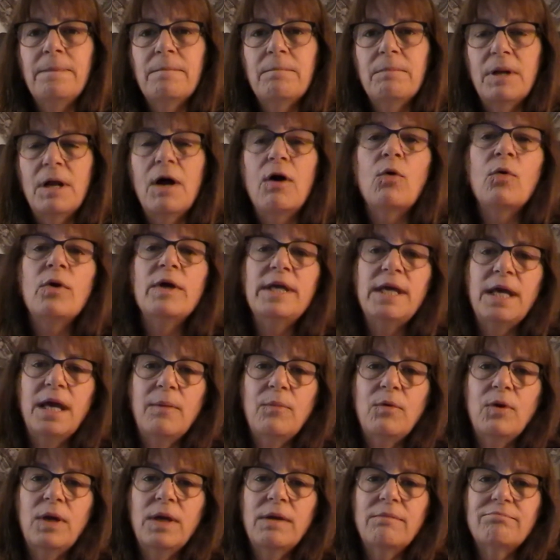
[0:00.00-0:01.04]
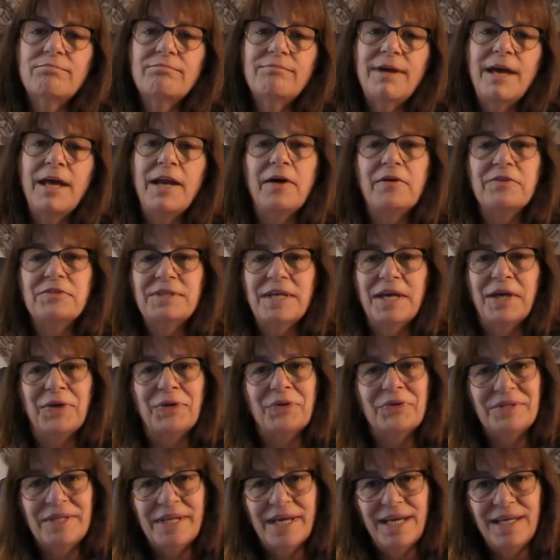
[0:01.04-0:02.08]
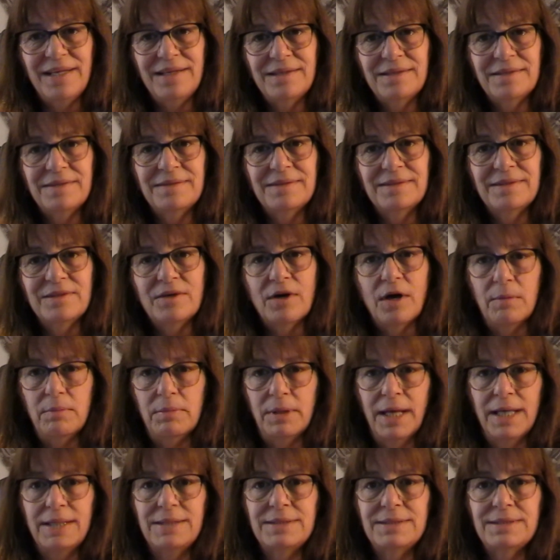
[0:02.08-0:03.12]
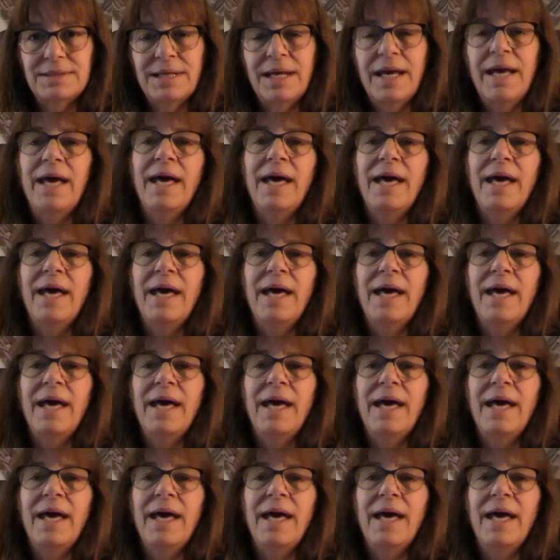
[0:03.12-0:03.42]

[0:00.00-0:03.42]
But I'll quit yammering, and I'll say good night, God bless,